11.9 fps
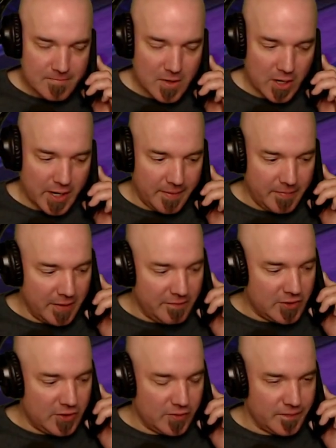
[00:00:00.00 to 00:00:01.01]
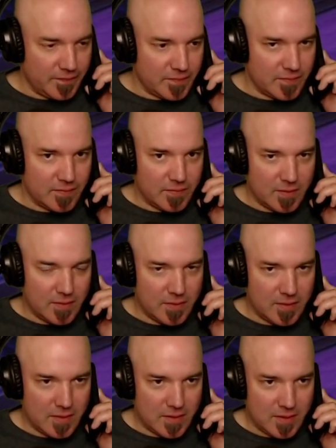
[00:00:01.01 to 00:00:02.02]
Okay, love you too.
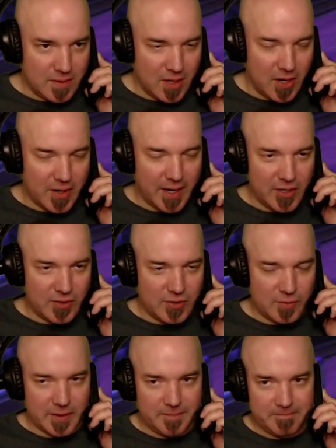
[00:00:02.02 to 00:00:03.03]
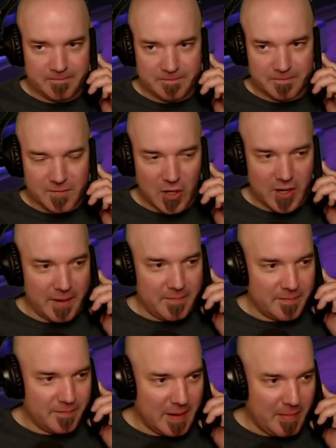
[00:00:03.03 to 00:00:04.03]
Okay, you too, bud. Okay,
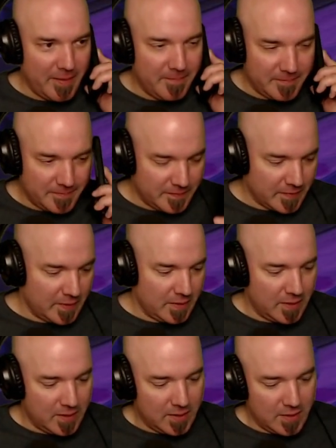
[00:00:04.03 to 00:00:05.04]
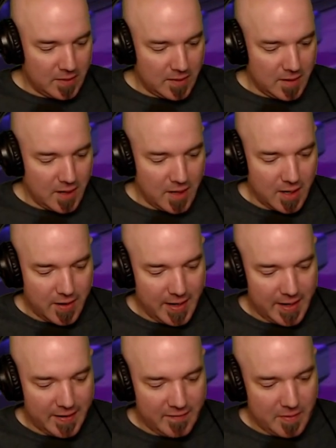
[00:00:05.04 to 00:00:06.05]
bye-bye. All
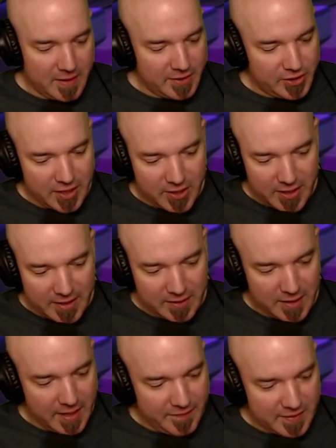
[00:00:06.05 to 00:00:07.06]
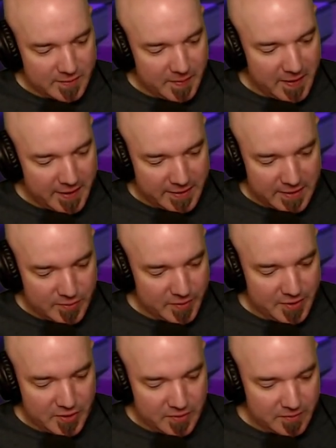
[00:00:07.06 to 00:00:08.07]
right, everybody, sharing life experiences
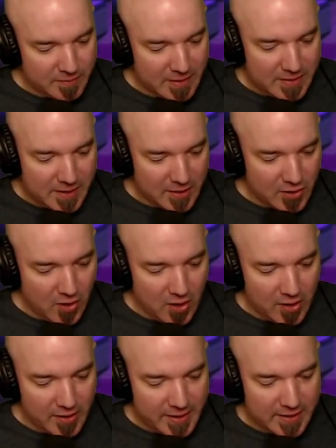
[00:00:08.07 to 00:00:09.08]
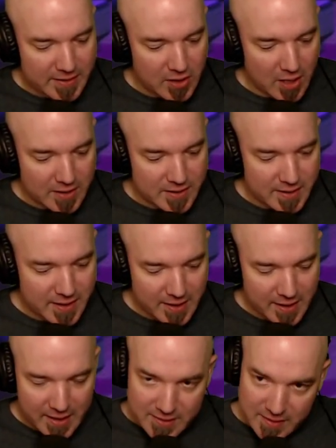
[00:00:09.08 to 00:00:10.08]
with you. My son called. He's dog
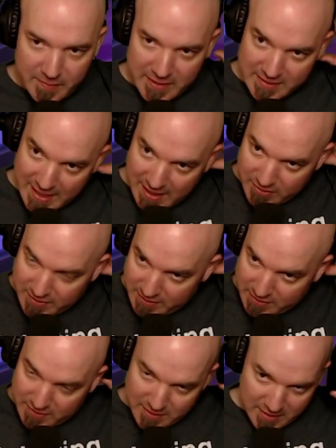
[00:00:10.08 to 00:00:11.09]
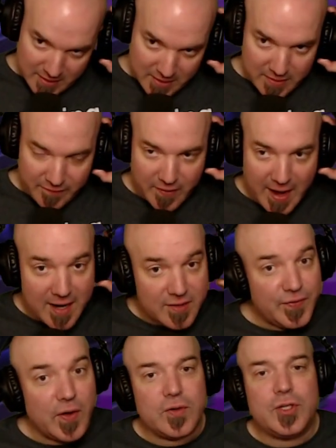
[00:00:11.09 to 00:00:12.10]
sitting at somebody's house and forgot his
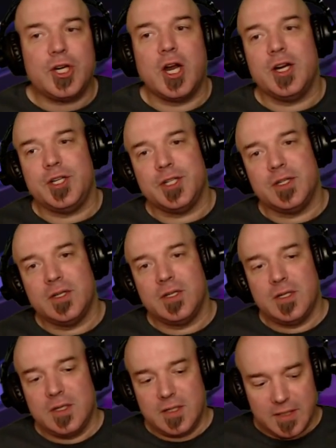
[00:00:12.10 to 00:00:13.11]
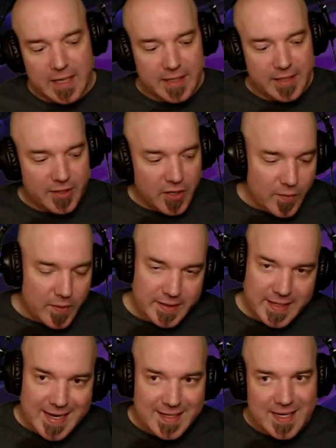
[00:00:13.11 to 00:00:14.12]
phone charger. And you know what
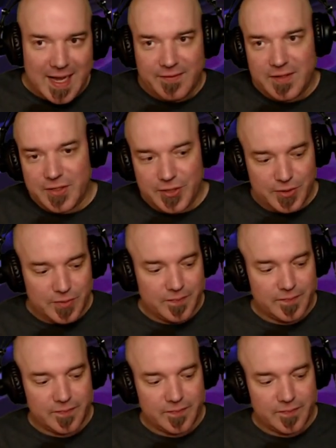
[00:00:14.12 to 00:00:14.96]
dads have to do?